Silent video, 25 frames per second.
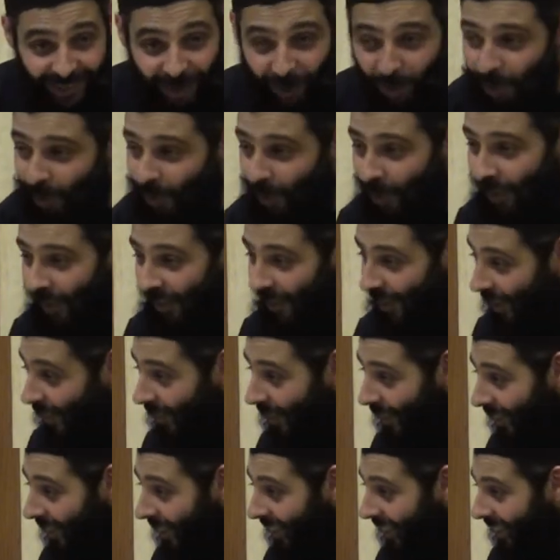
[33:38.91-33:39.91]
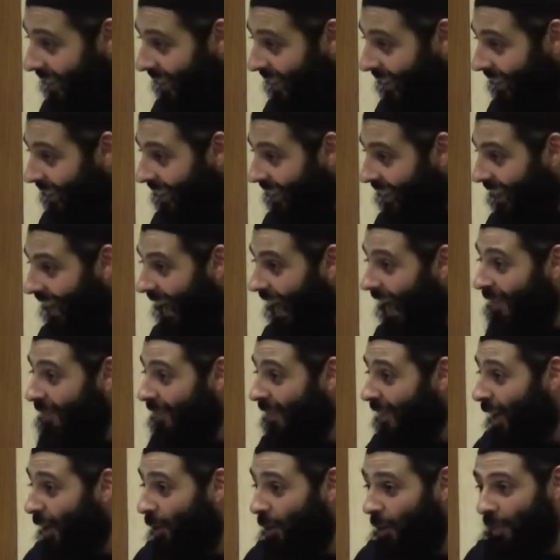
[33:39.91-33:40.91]
you go to the theater,
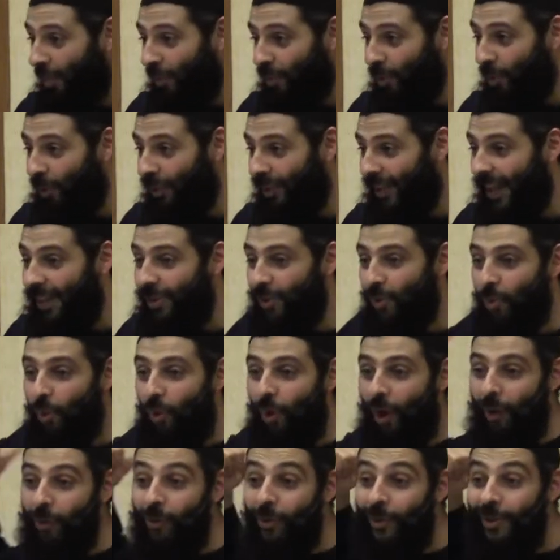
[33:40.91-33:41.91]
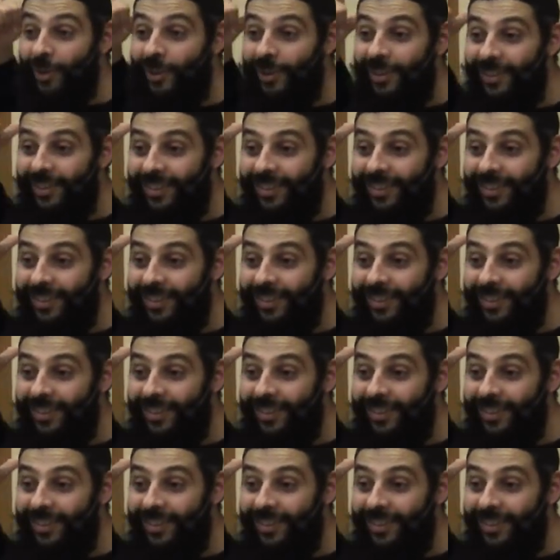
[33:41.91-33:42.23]
half an hour before it ends, walk out.